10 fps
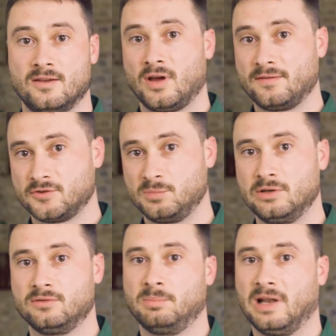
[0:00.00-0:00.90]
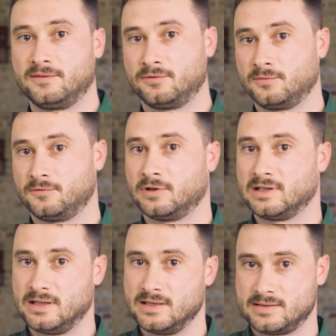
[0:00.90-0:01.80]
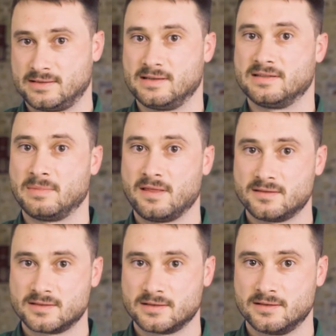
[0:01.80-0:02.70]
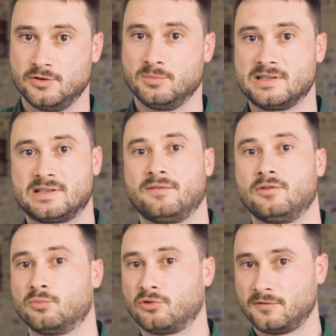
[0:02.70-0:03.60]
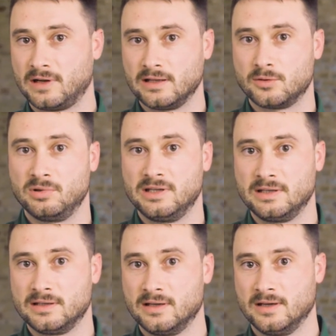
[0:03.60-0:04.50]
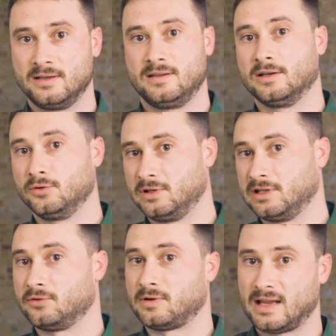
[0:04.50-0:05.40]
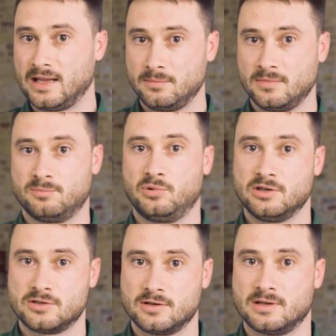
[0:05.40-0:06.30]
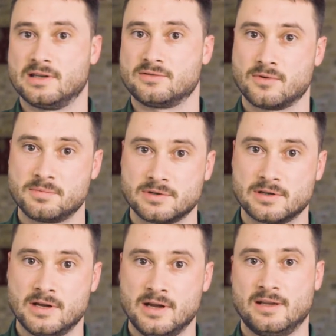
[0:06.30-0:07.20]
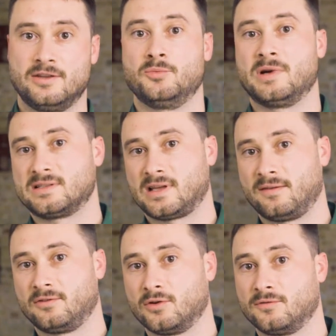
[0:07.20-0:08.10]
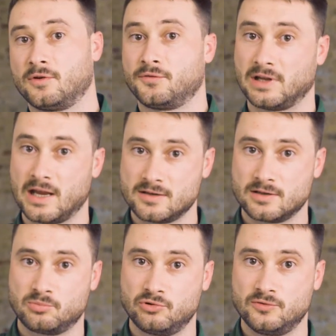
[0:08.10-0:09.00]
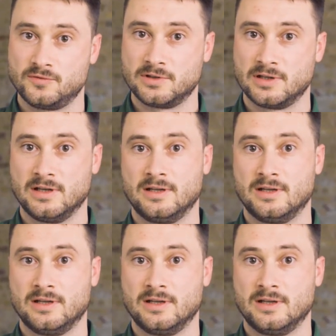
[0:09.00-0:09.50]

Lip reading: You have to be on the platform for at least 6 months. You must have your profile completed. including your name, picture and description. You must have your verification approved,